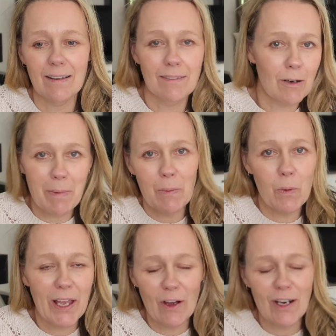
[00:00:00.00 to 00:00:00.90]
on my
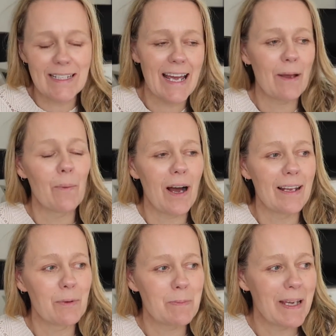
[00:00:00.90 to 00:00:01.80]
walking holiday while
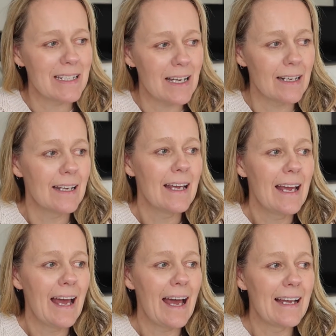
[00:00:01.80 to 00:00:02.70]
it was being done,
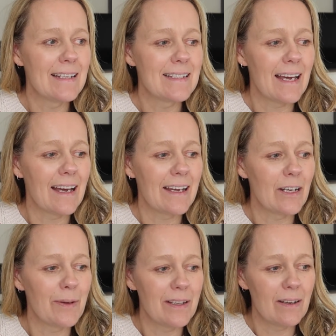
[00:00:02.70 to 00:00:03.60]
and I
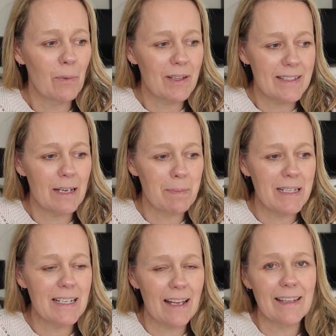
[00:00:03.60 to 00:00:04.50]
know once it had
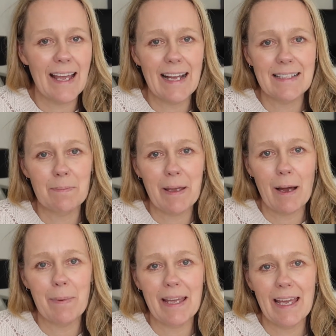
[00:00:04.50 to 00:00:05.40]
been done they had to be
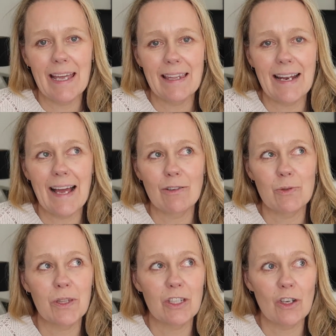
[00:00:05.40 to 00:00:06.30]
up here in the lounge
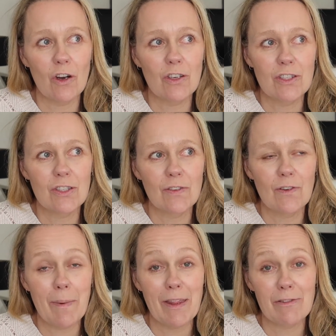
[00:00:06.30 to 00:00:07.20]
with the dogs
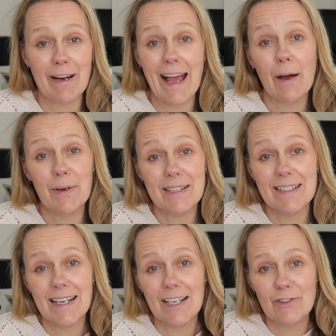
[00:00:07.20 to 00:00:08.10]
for about 3 hours
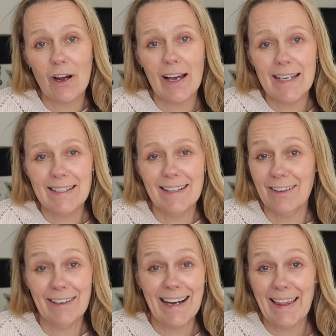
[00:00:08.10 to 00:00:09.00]
until it dried. They
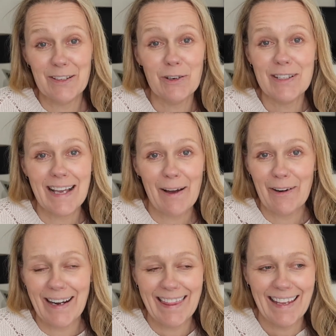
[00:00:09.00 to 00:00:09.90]
couldn't let the dogs out or
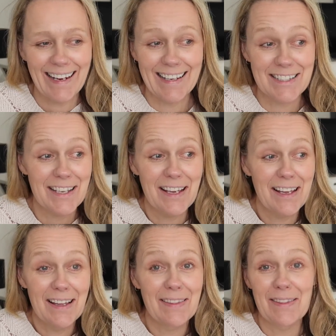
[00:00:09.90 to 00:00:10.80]
anything, because
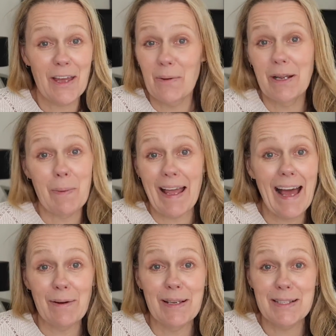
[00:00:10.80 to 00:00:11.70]
the only way
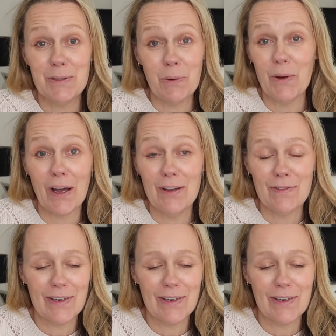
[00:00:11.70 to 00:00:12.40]
out is to walk over